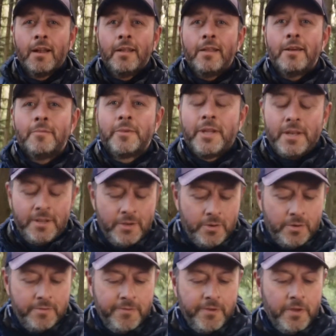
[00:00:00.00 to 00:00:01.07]
Hi there, I'm going to
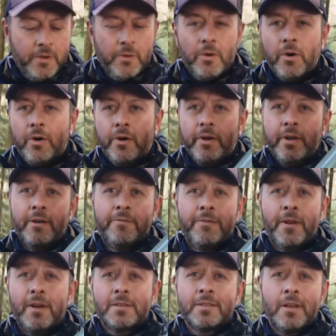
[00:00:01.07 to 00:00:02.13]
do a review on a
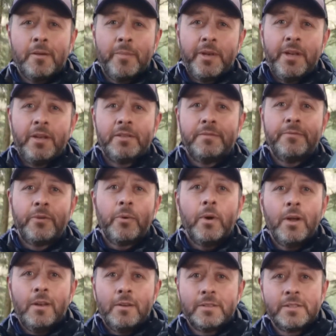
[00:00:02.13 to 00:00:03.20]
flask that I've been using for
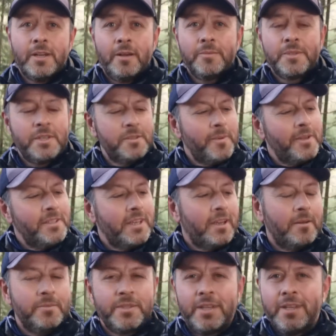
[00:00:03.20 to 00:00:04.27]
quite a long time. So I suppose it
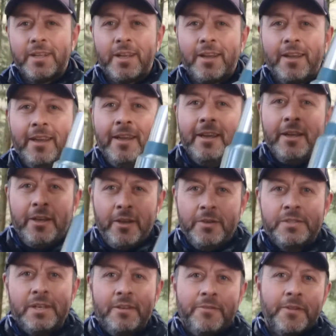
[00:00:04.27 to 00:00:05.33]
comes under
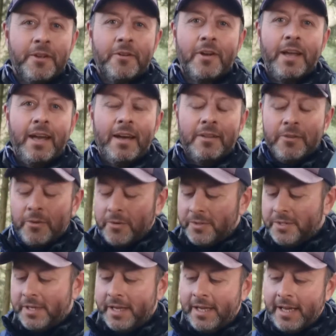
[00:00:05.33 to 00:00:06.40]
using it for the great
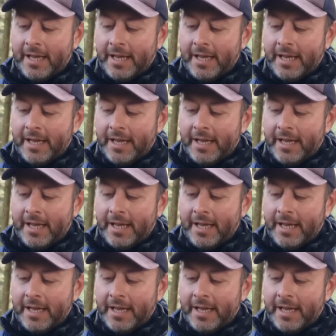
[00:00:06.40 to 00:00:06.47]
outdoors.